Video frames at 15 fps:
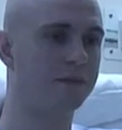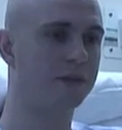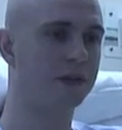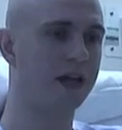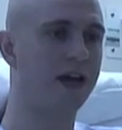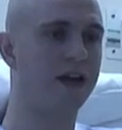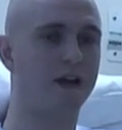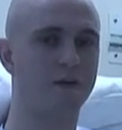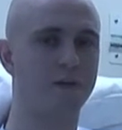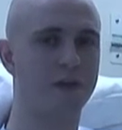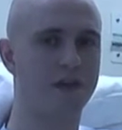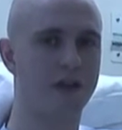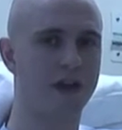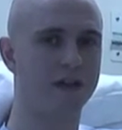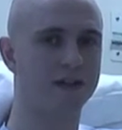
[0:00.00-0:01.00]
getting on
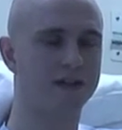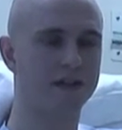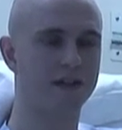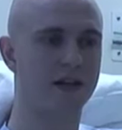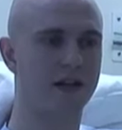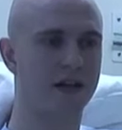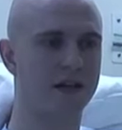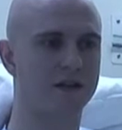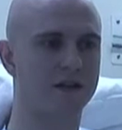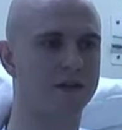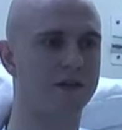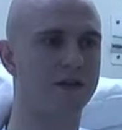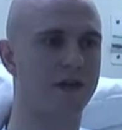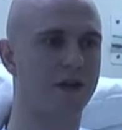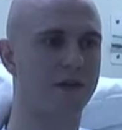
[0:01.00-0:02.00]
with things at a
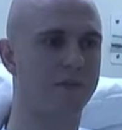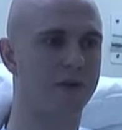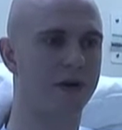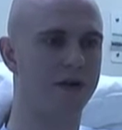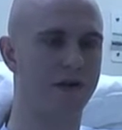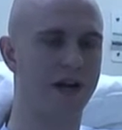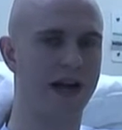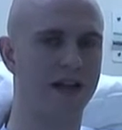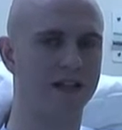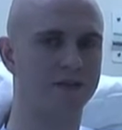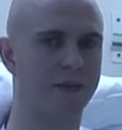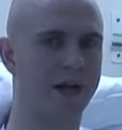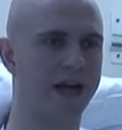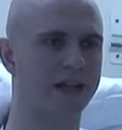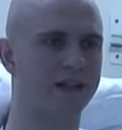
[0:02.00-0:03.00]
pretty
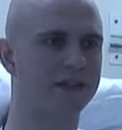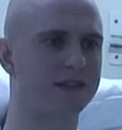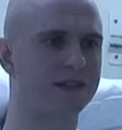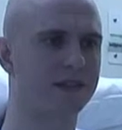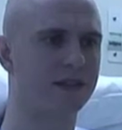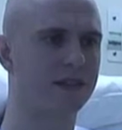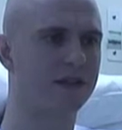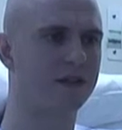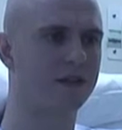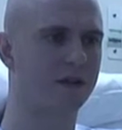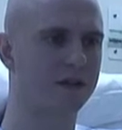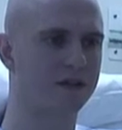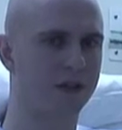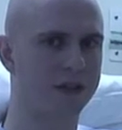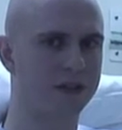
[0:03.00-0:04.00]
relaxed pace,
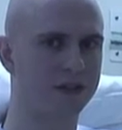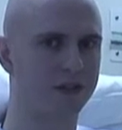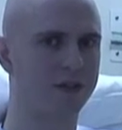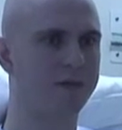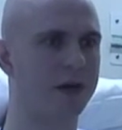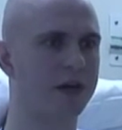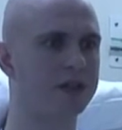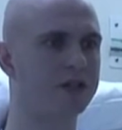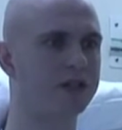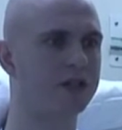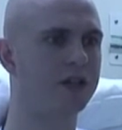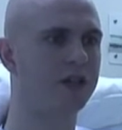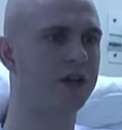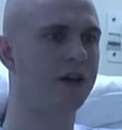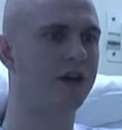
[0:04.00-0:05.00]
not doing too much.
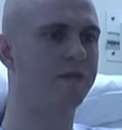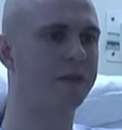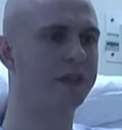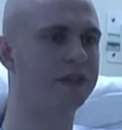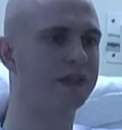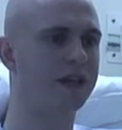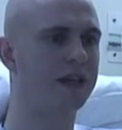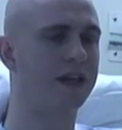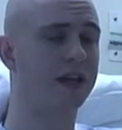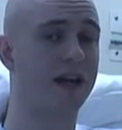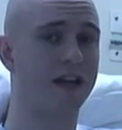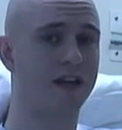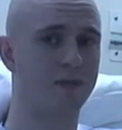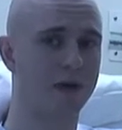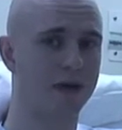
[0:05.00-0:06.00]
I've been seeing an
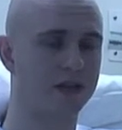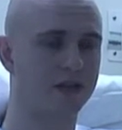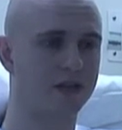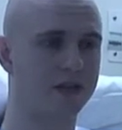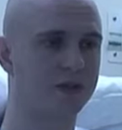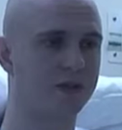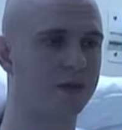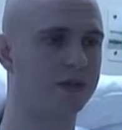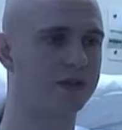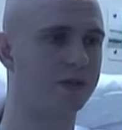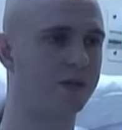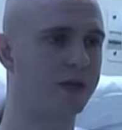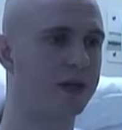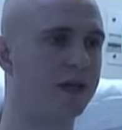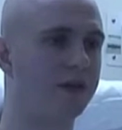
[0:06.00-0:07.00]
acupuncturist once a
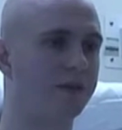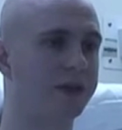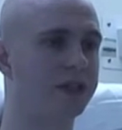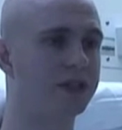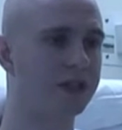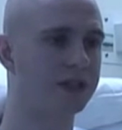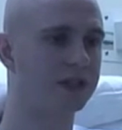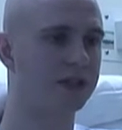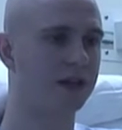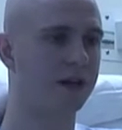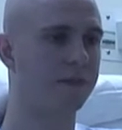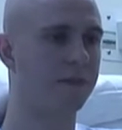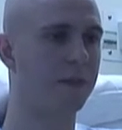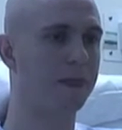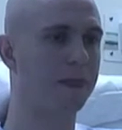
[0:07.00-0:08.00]
week, which is
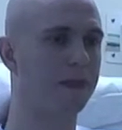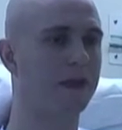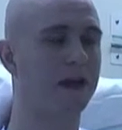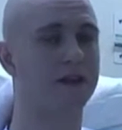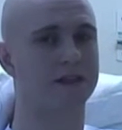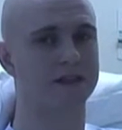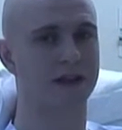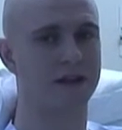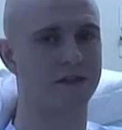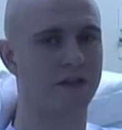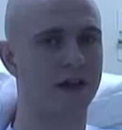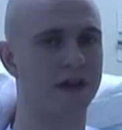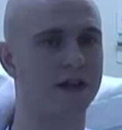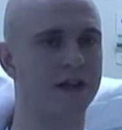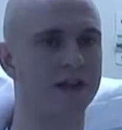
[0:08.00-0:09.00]
the other side of
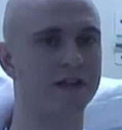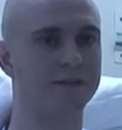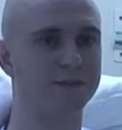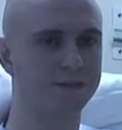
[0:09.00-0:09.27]
London,